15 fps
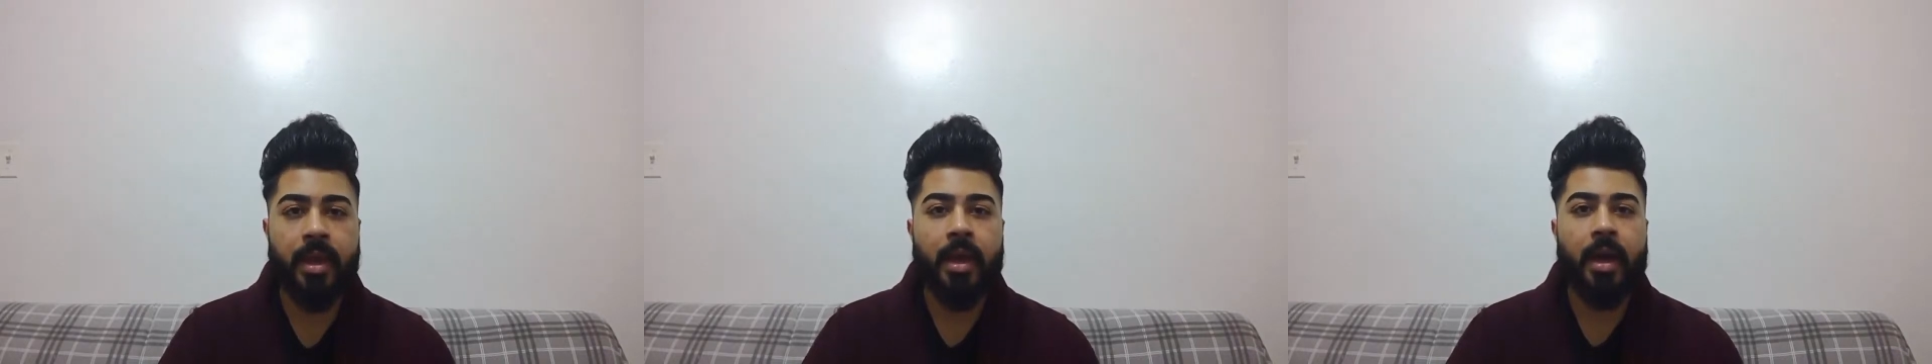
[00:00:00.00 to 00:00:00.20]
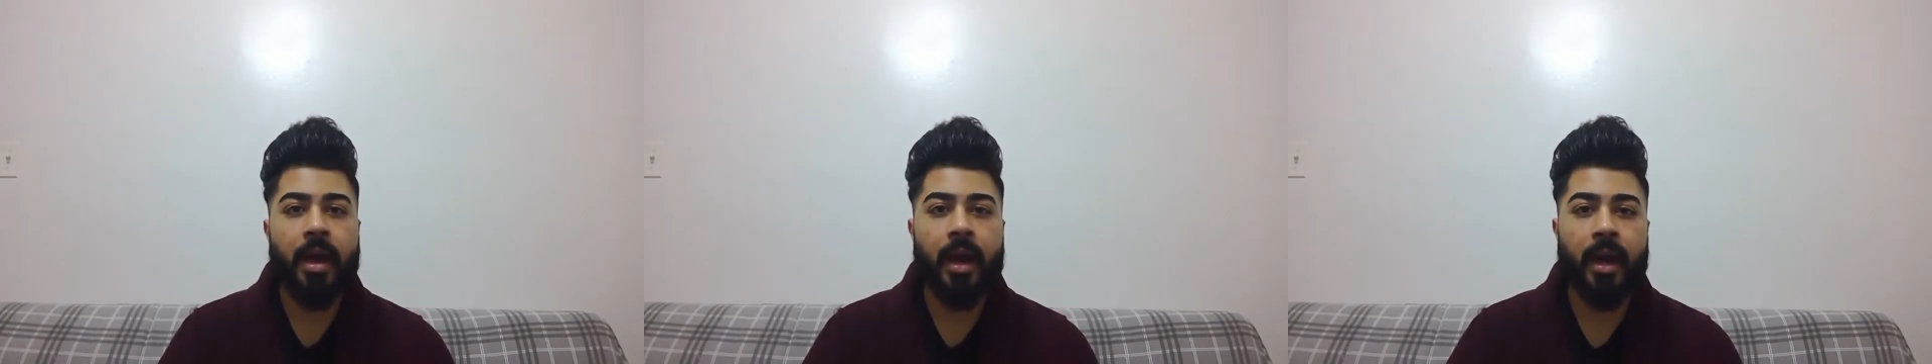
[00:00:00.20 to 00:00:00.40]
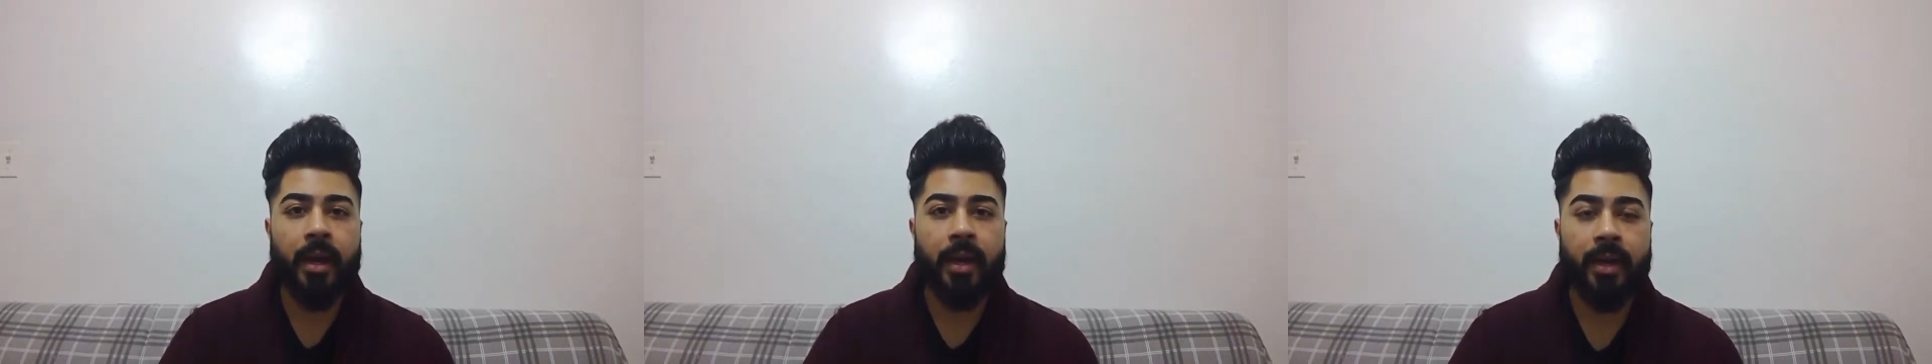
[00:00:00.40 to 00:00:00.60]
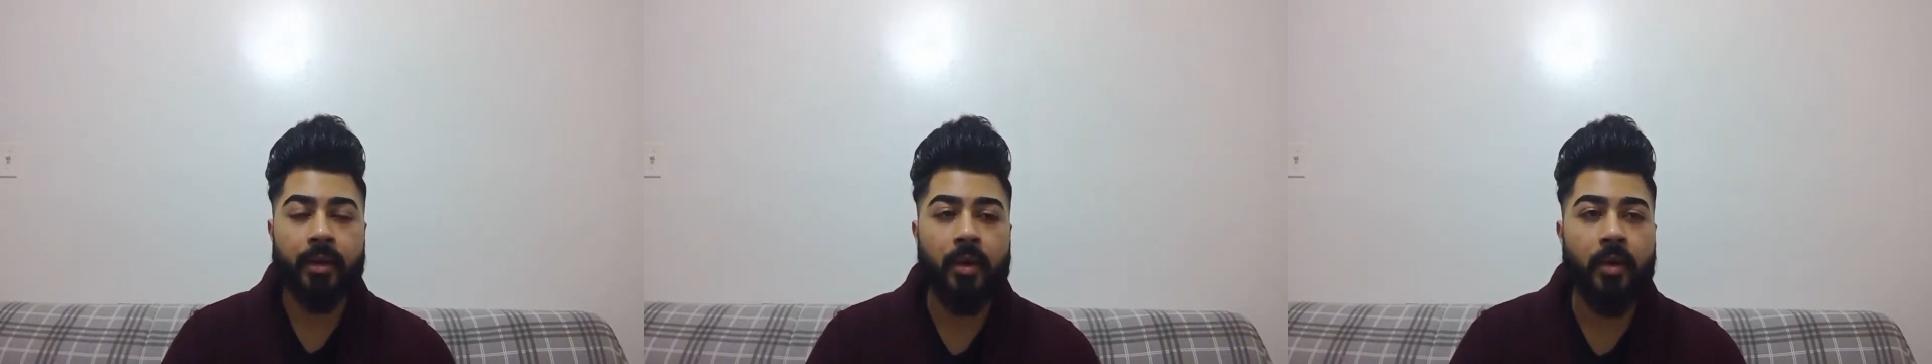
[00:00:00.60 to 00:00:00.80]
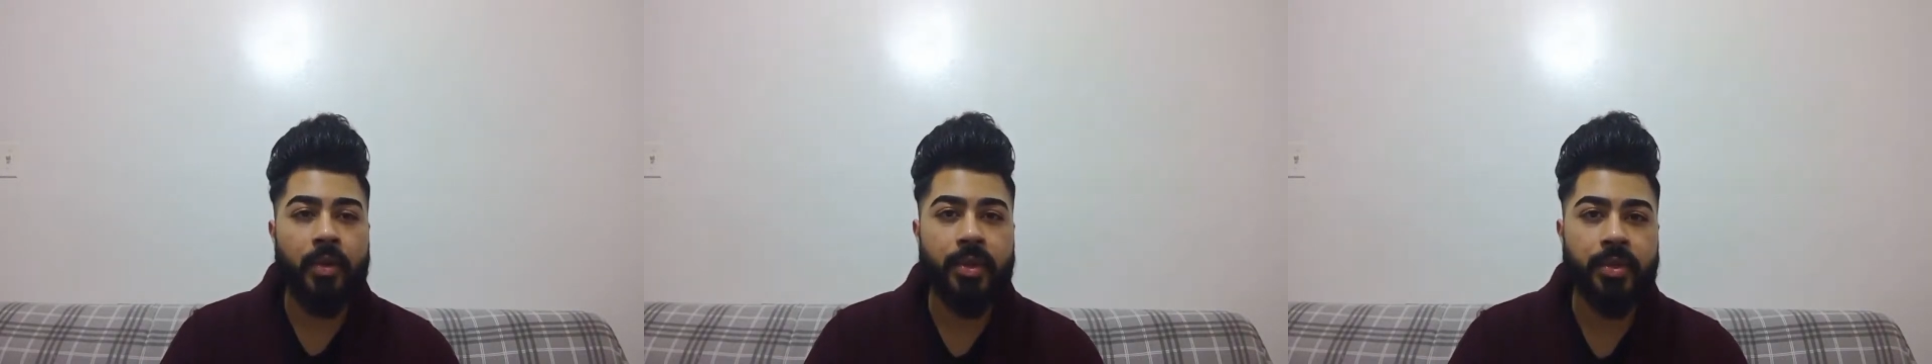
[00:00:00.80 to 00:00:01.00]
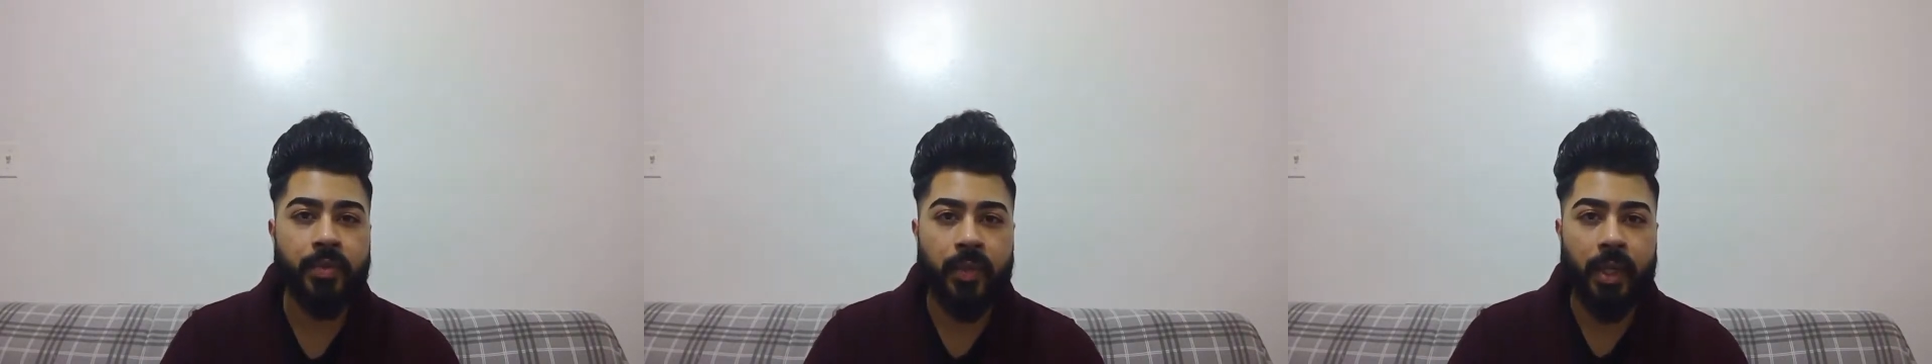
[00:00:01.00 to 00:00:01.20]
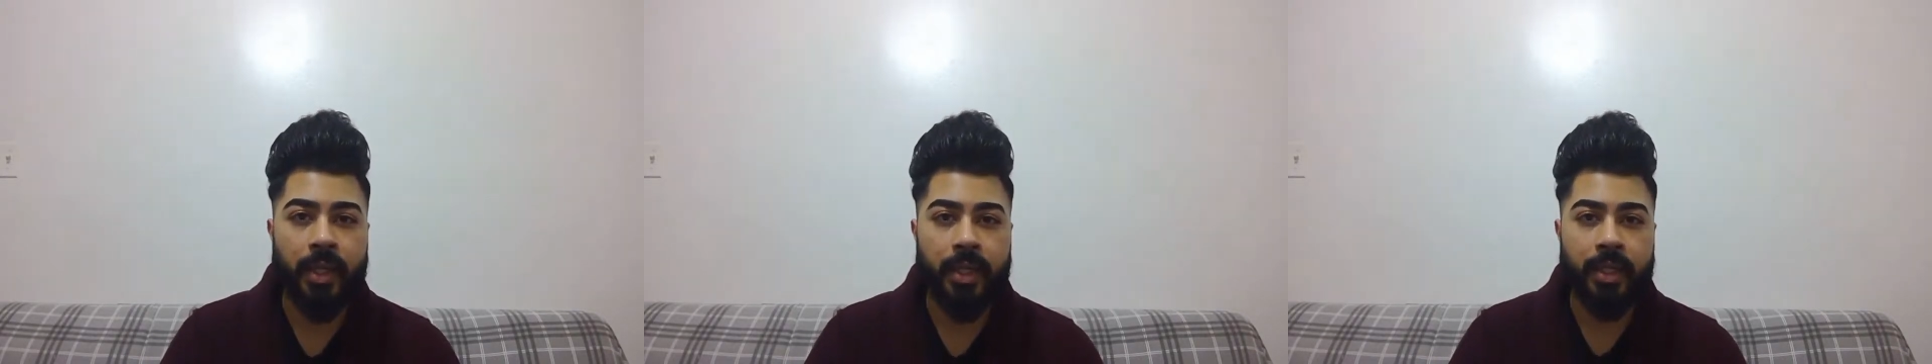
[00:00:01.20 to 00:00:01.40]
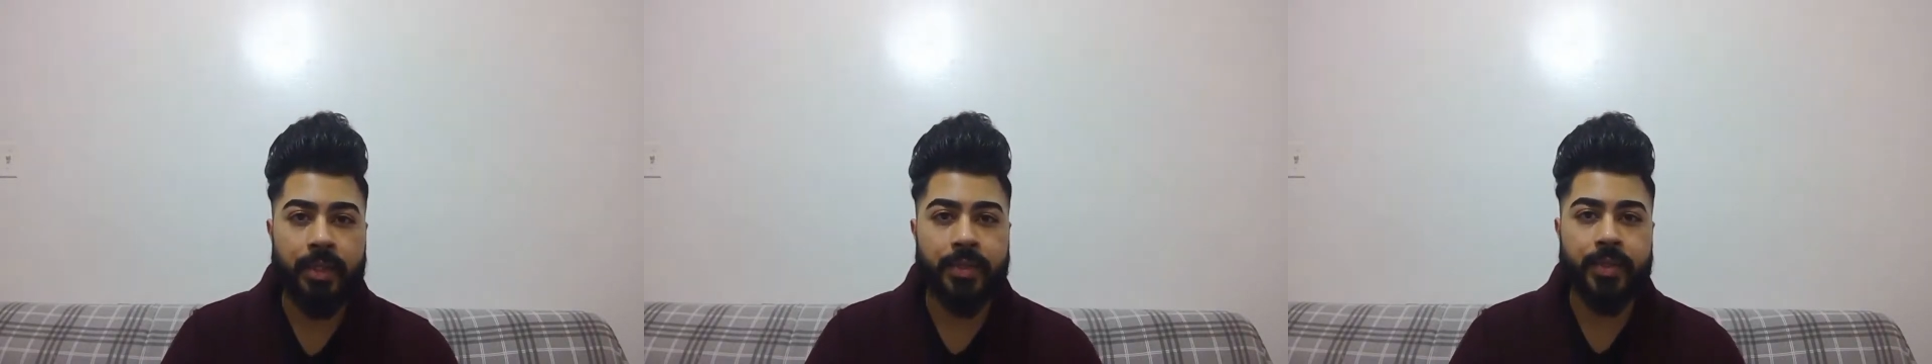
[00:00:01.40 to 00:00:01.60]
I had always
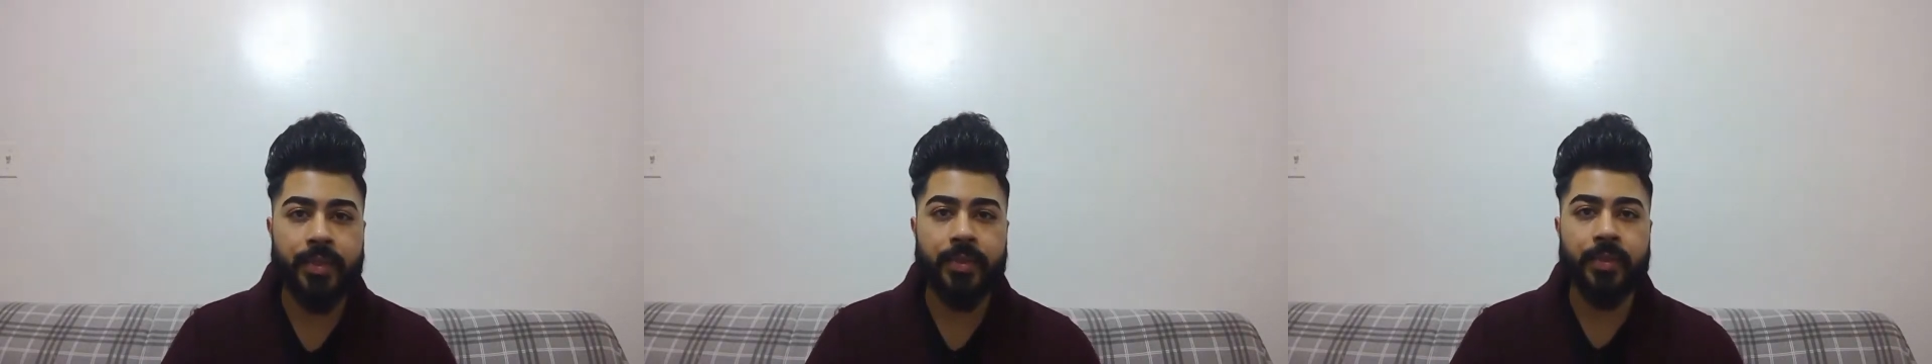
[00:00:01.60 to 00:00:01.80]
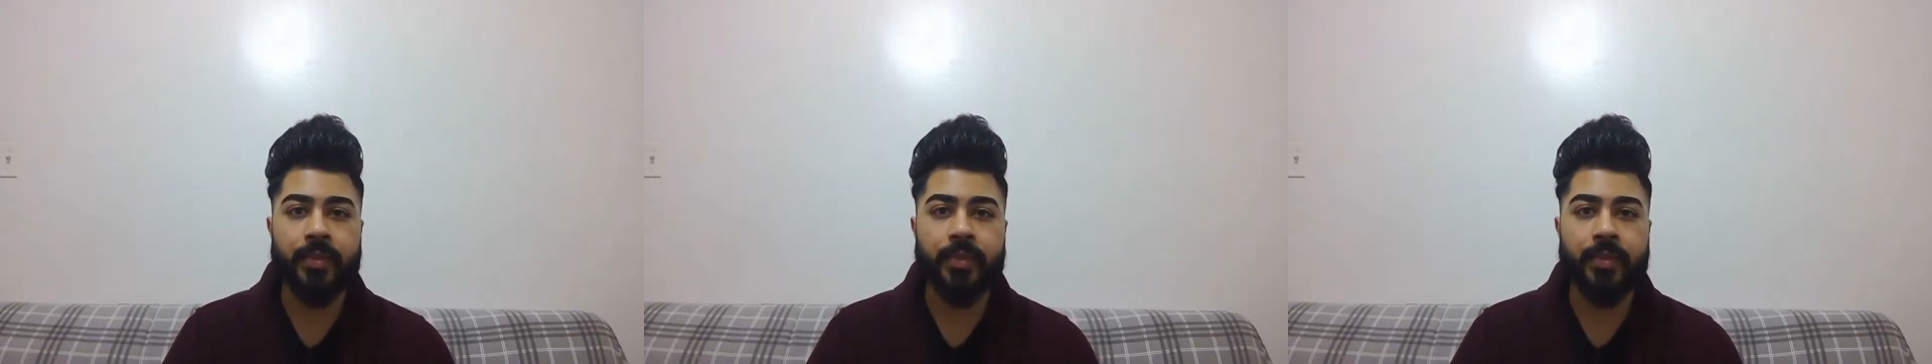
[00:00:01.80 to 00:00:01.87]
wanted to